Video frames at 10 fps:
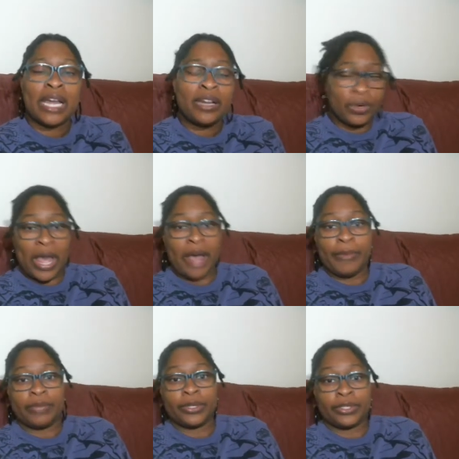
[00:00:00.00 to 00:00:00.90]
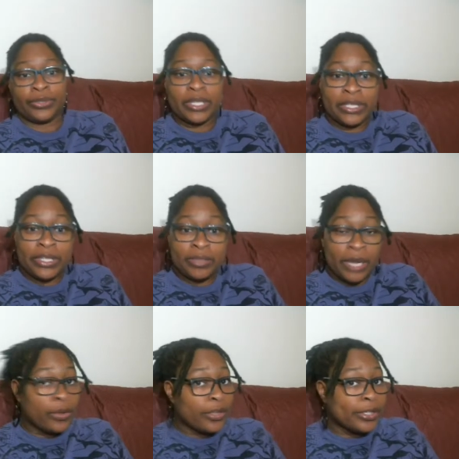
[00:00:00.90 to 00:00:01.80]
I don't know how many books are in the series, but I
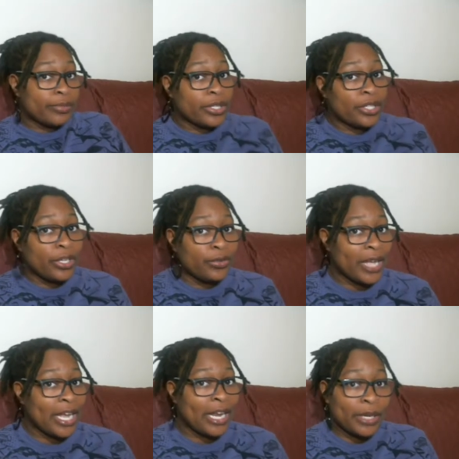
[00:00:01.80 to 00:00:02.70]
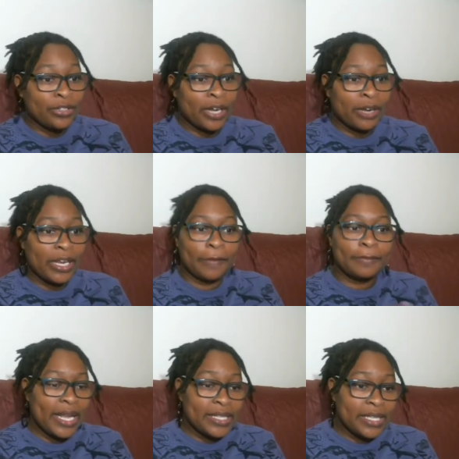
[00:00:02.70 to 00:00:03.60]
know there's a book two, and I'm going to try to read it.
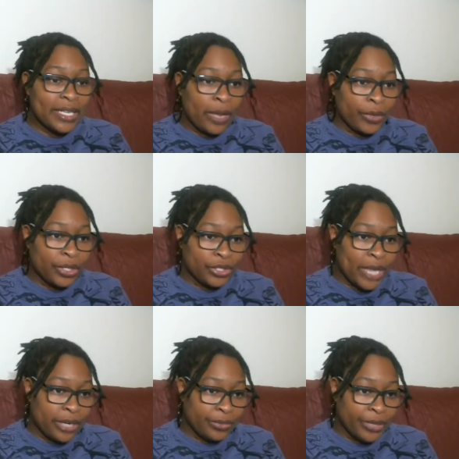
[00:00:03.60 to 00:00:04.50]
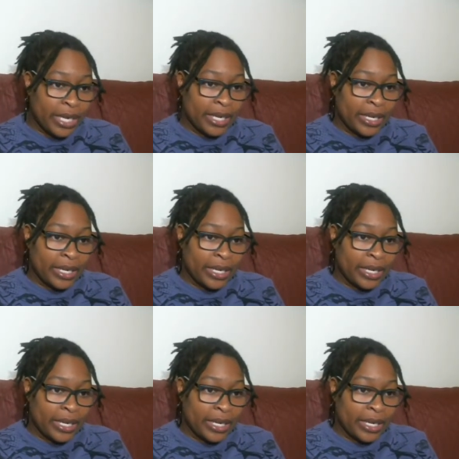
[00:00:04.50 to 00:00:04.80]
Next thing I want to try to read